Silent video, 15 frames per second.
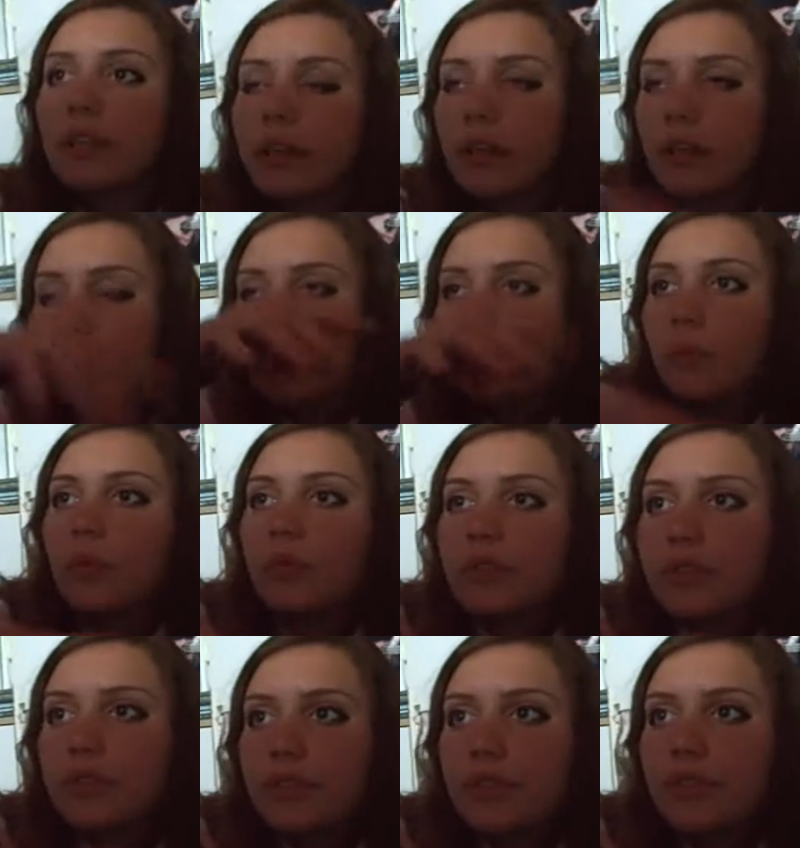that
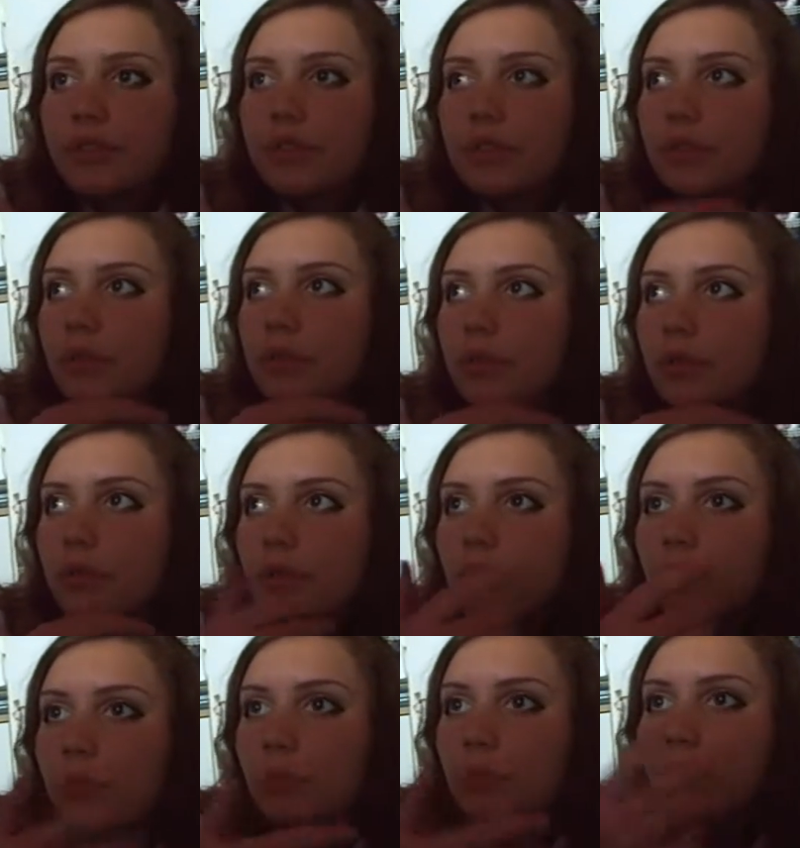once
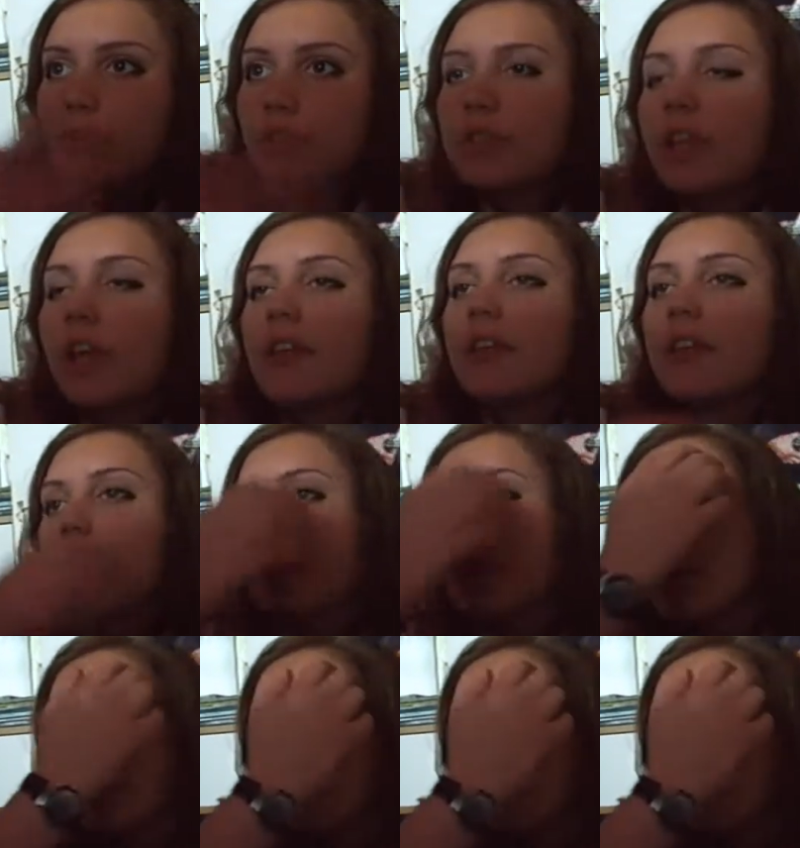that thing,